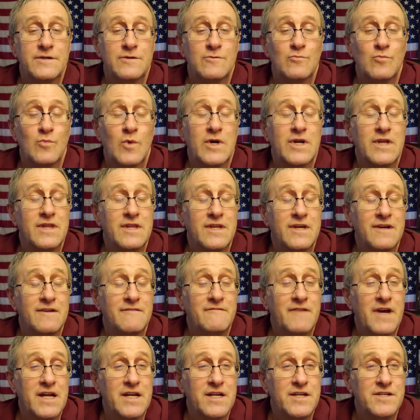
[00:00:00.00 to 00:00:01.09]
one of the
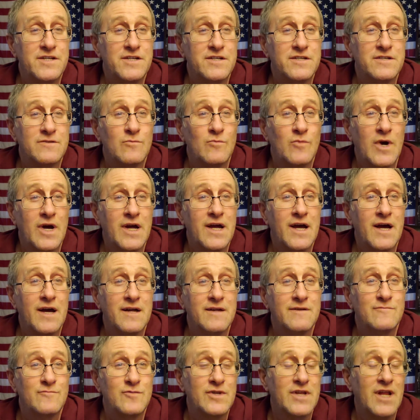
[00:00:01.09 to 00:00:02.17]
advantages why I
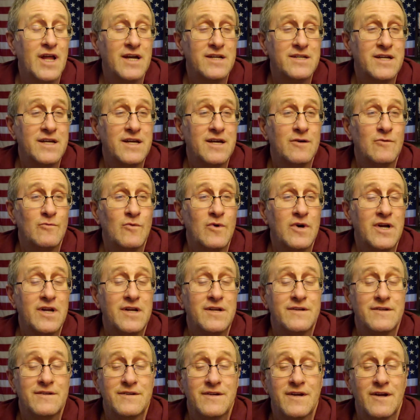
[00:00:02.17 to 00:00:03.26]
would like to get
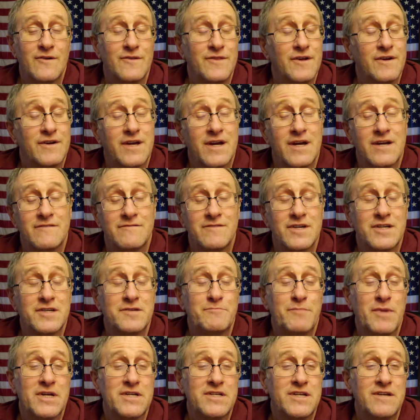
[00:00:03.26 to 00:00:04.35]
one. They're kind of
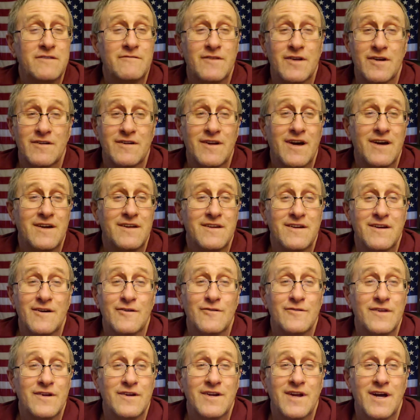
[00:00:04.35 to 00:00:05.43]
expensive. They're not.
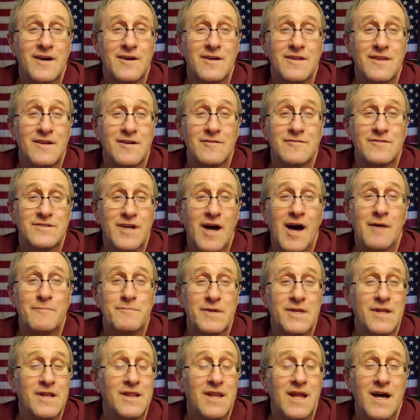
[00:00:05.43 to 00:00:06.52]
They're top of
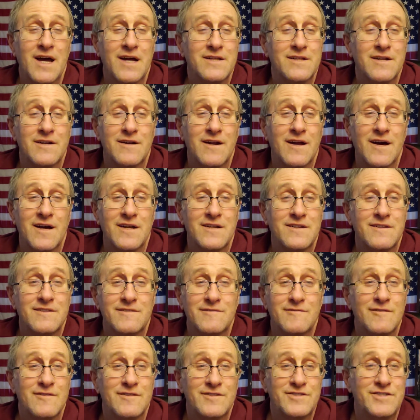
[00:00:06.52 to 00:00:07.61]
the line. They're not
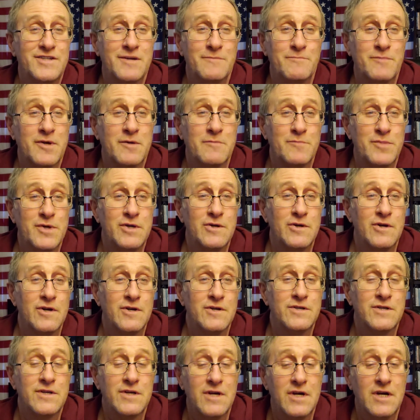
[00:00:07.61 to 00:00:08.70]
cheap
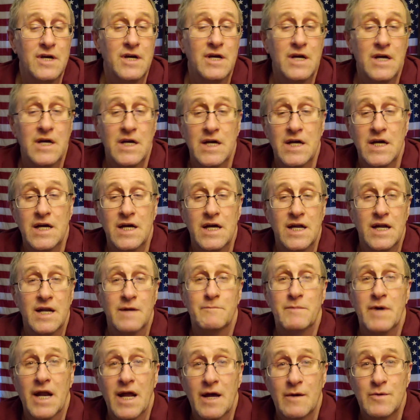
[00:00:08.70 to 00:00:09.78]
computers.
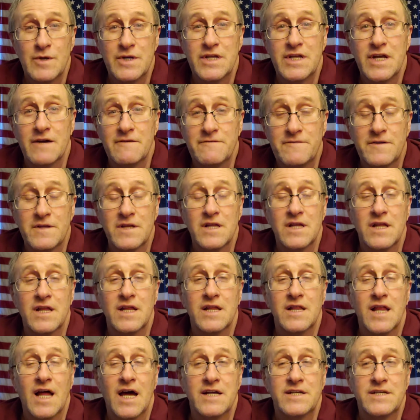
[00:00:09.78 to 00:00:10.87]
But I would definitely
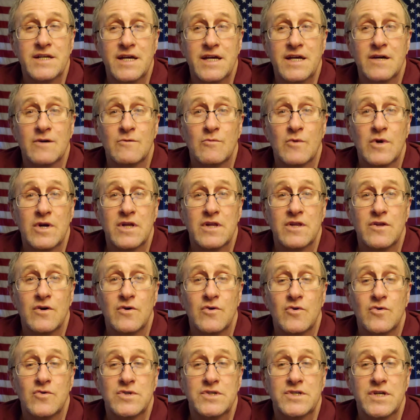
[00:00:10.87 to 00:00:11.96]
like to get one of
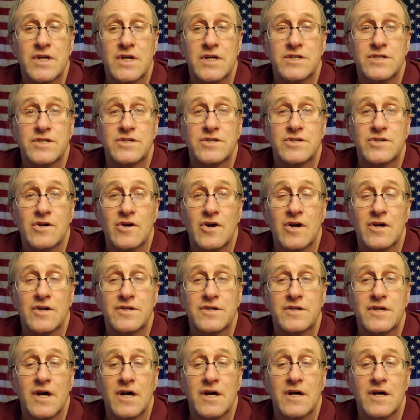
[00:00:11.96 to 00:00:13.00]
those and start